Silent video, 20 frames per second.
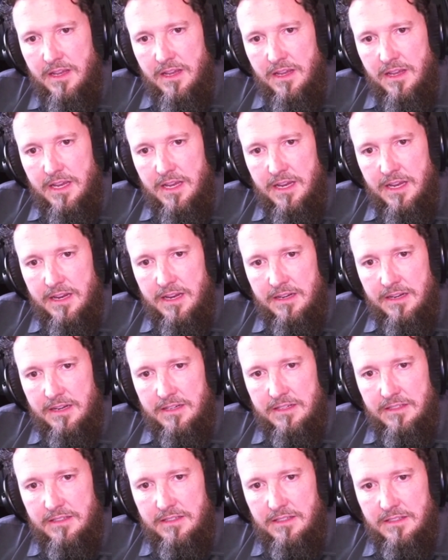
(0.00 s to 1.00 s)

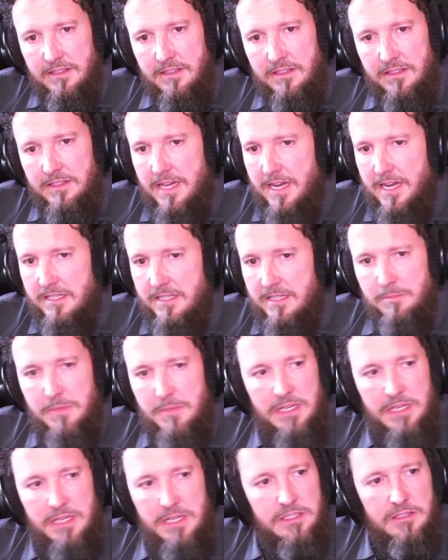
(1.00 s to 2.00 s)
and that's
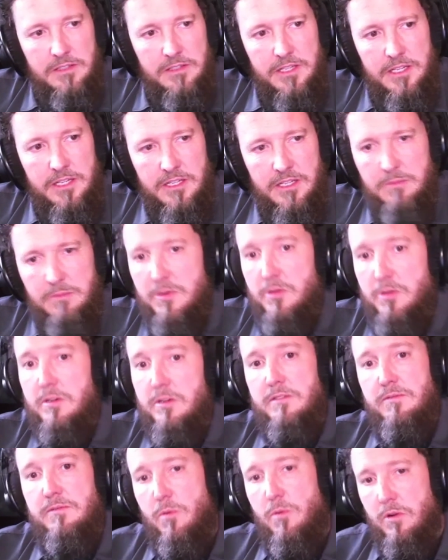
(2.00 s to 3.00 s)
basically a
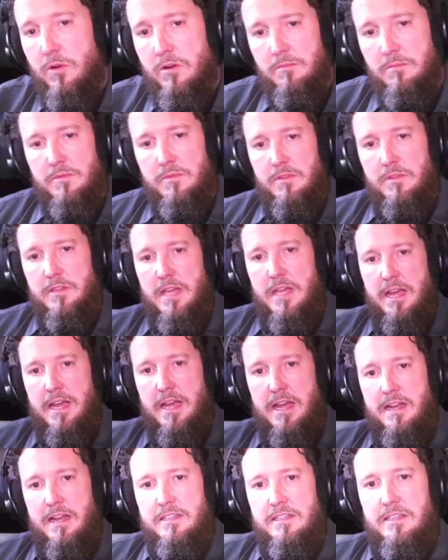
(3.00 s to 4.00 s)
community forum
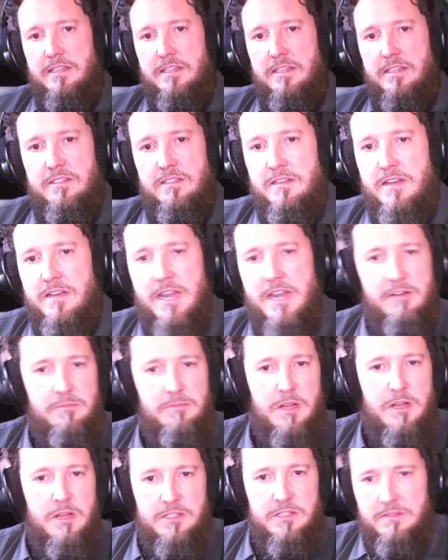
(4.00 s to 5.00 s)
that is native
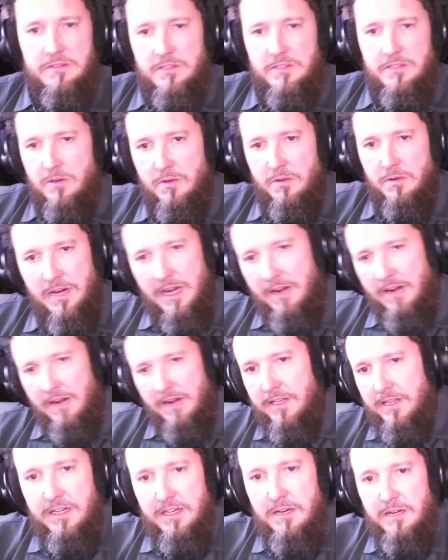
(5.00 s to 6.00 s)
blockchain. So
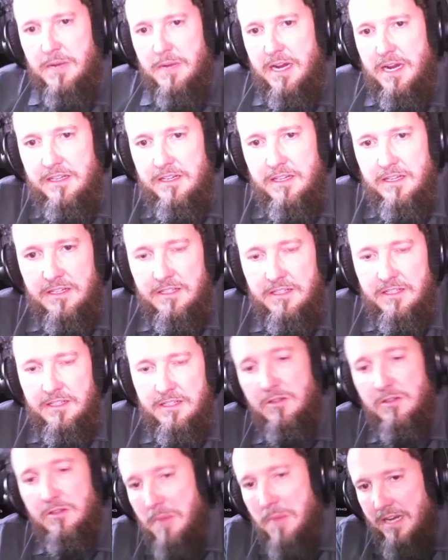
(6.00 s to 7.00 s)
everything on the back end, and
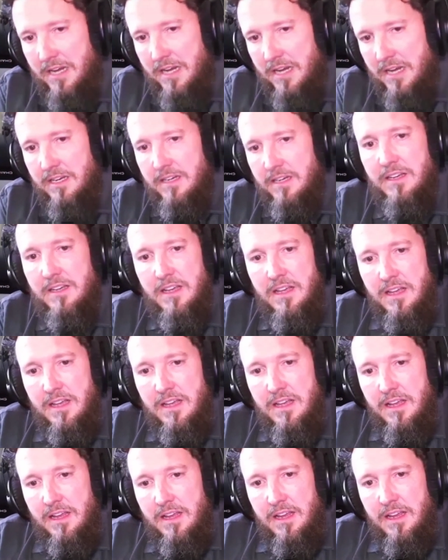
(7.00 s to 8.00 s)
there's mining,
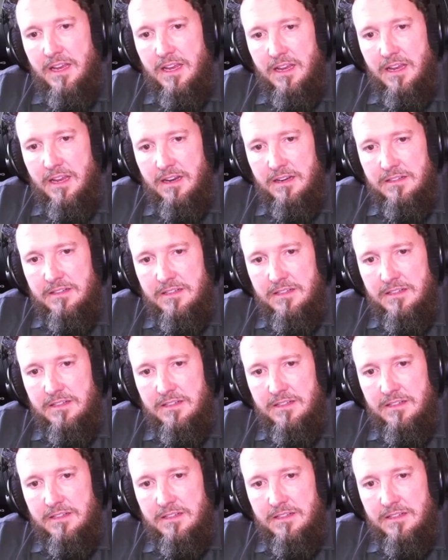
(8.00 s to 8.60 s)
and